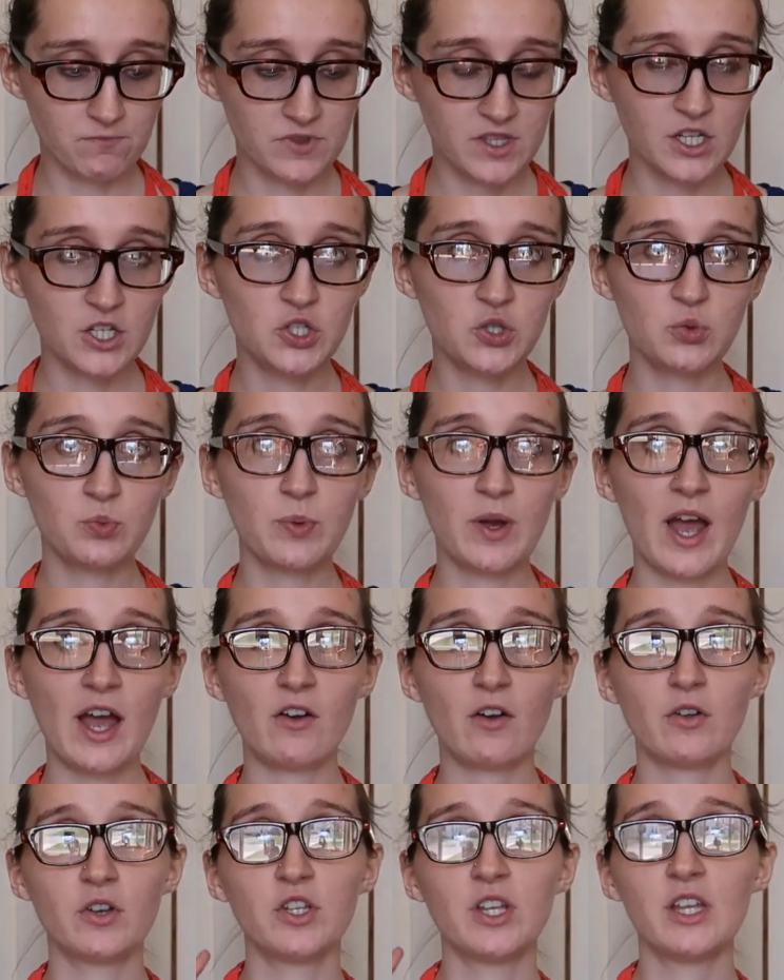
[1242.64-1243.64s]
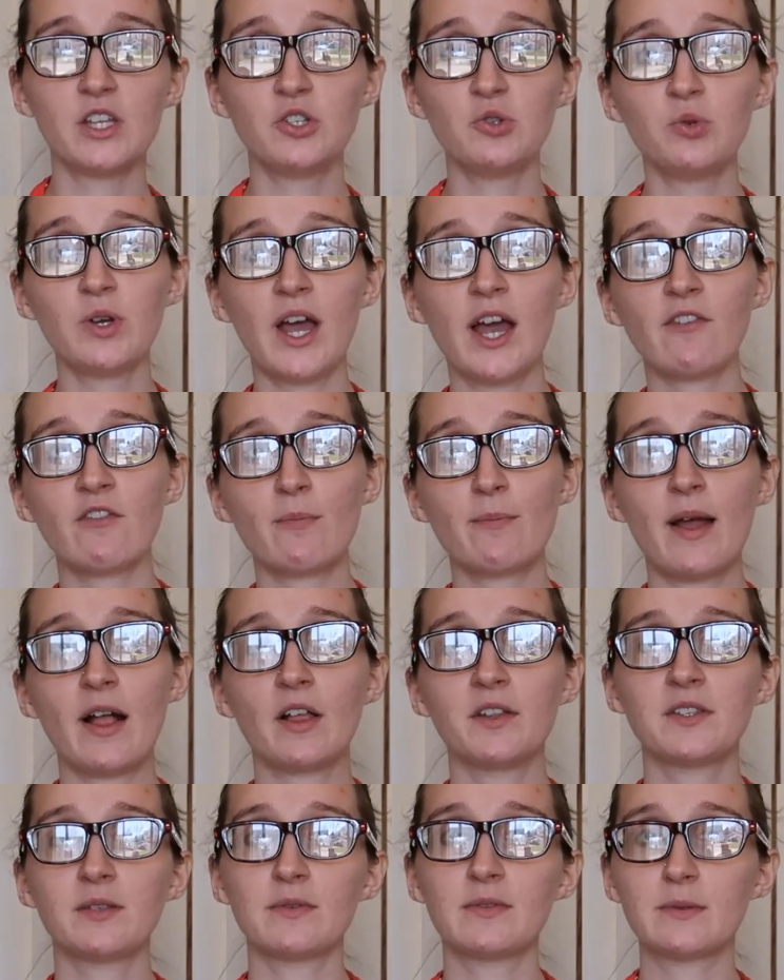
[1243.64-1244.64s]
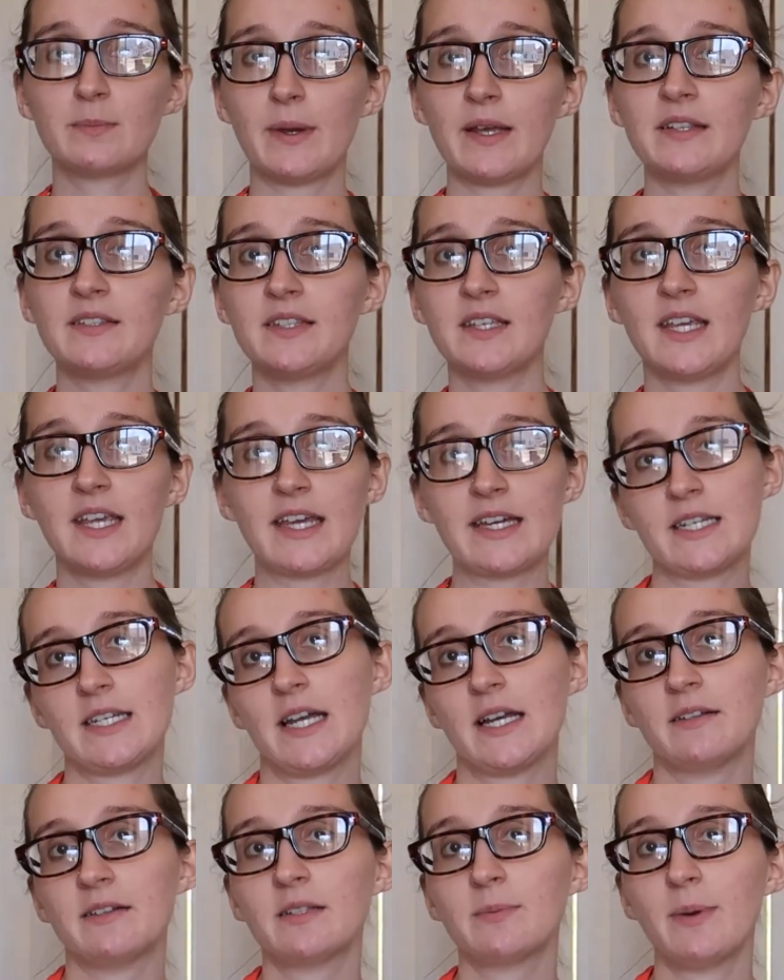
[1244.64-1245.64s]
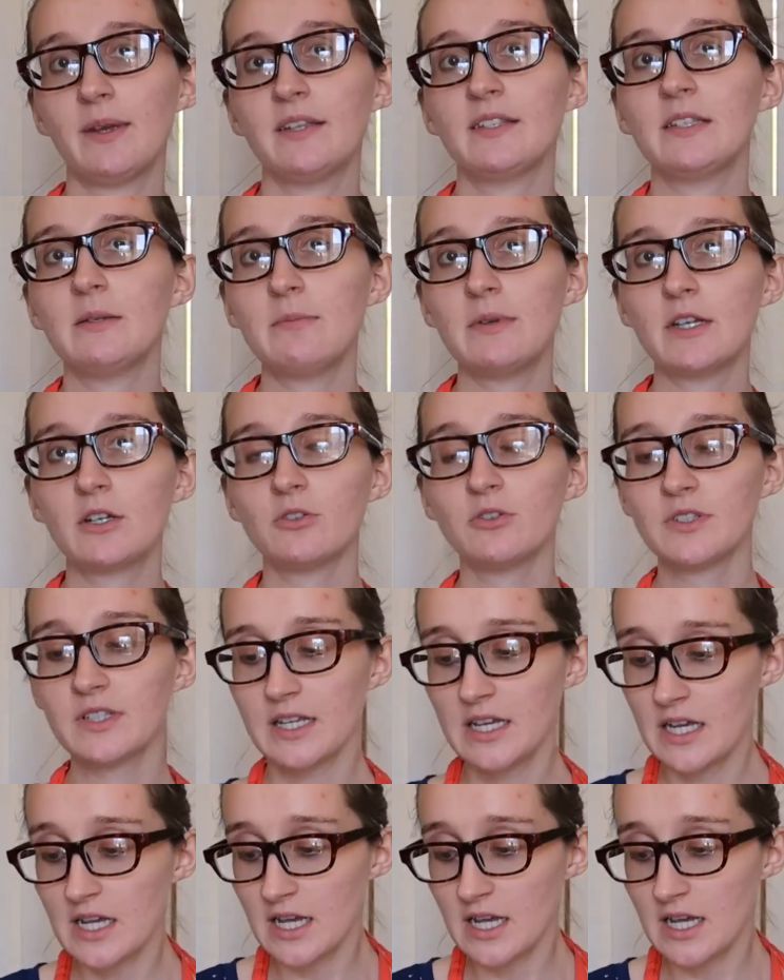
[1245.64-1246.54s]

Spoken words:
they do have a balance of spicy and non-spicy meals.